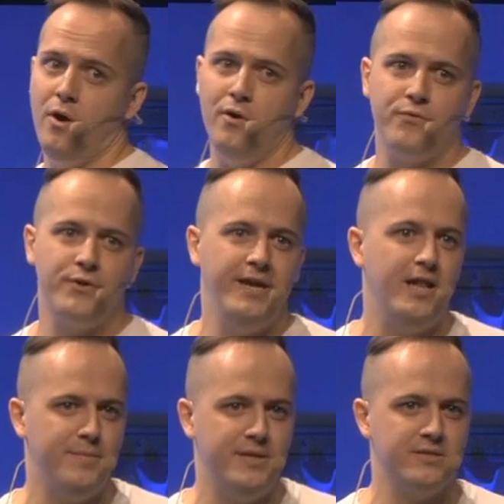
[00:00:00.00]
all 3
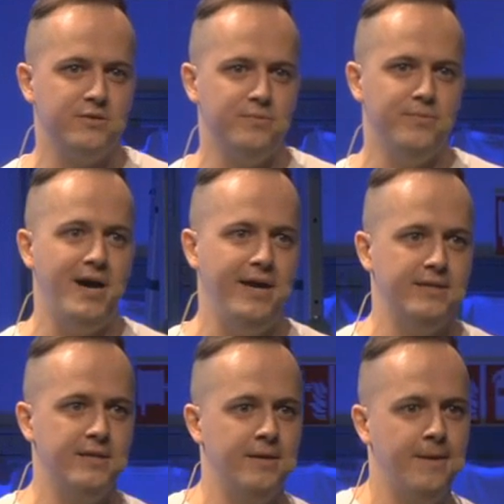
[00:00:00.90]
elements combined.
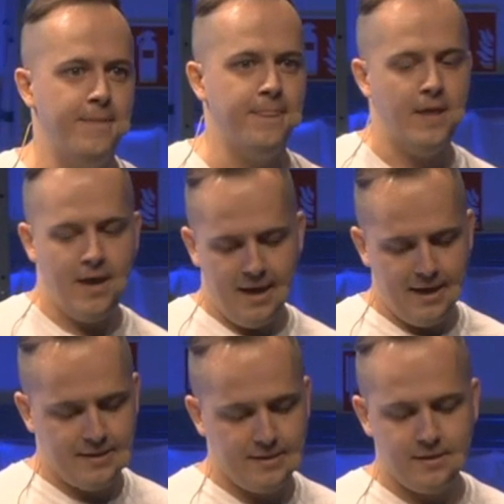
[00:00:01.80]

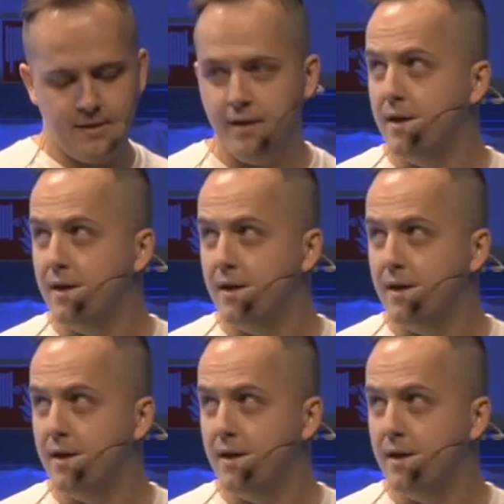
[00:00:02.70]
And